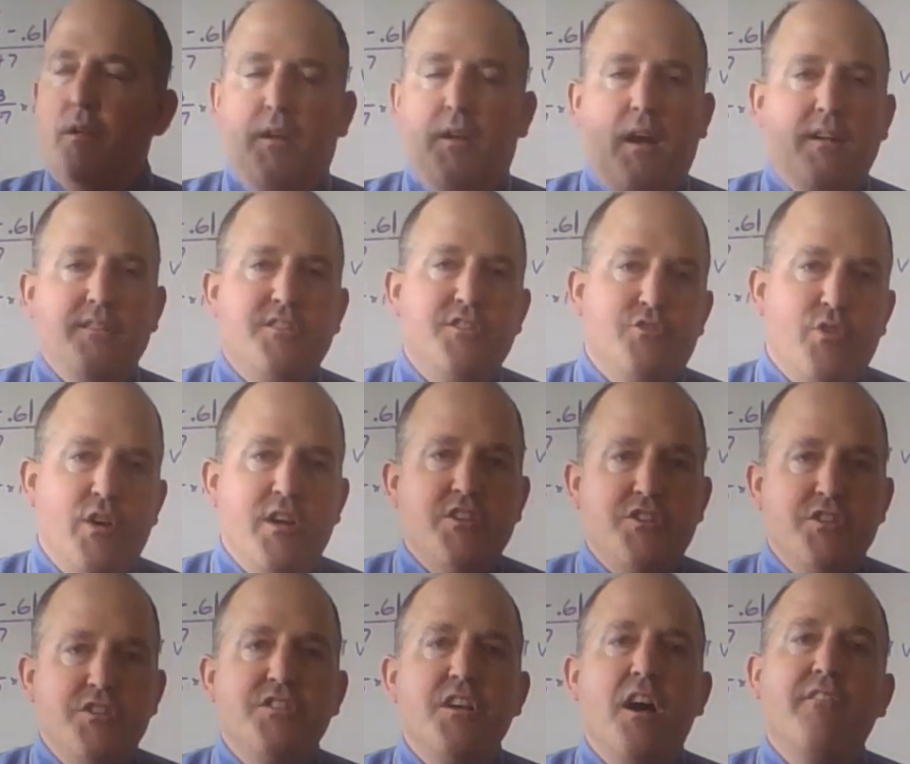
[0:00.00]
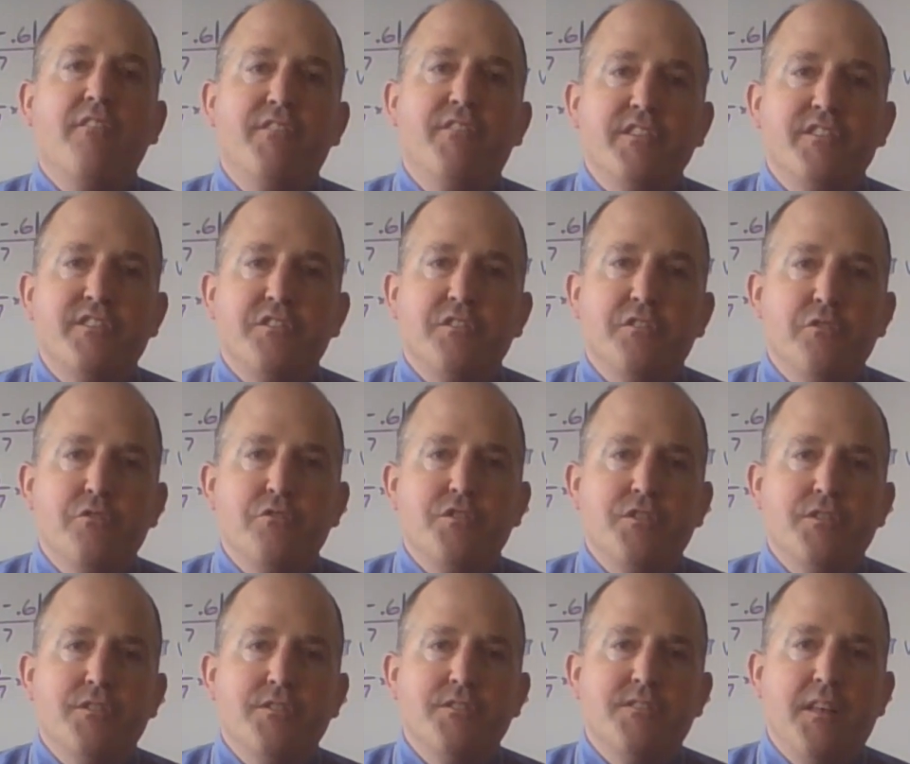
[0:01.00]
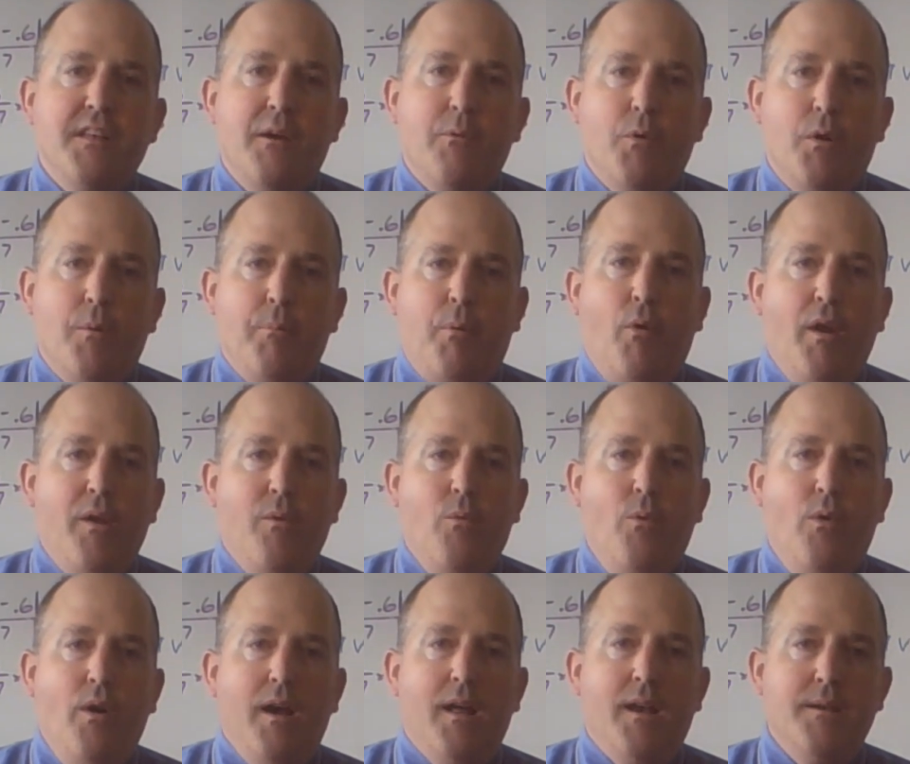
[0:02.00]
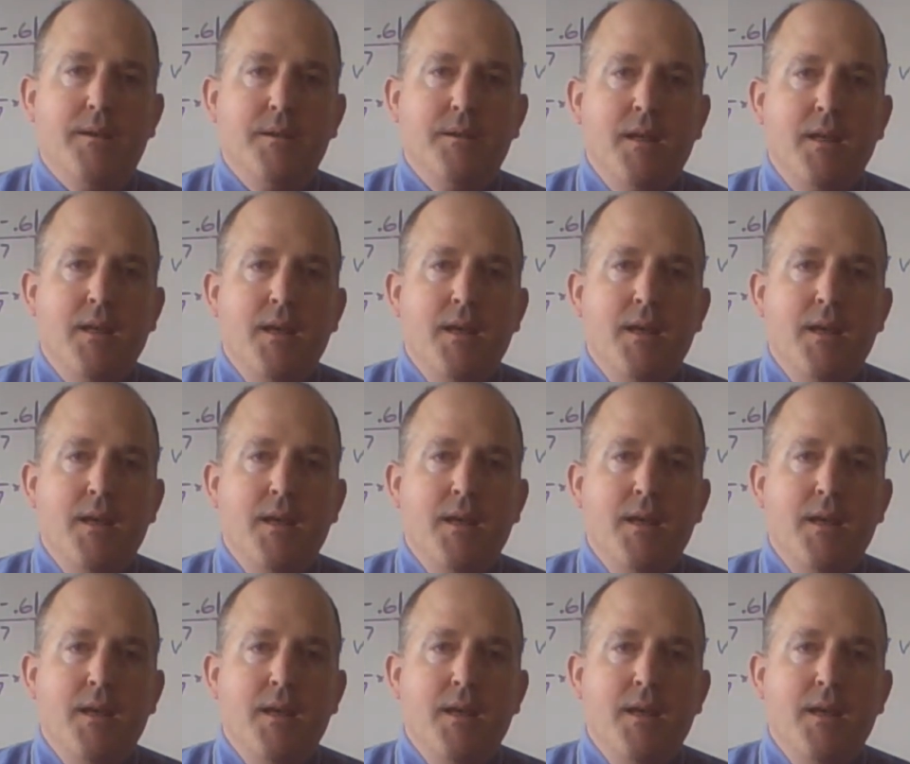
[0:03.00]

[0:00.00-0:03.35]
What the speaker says: concentrations of the solutions that were 0.1,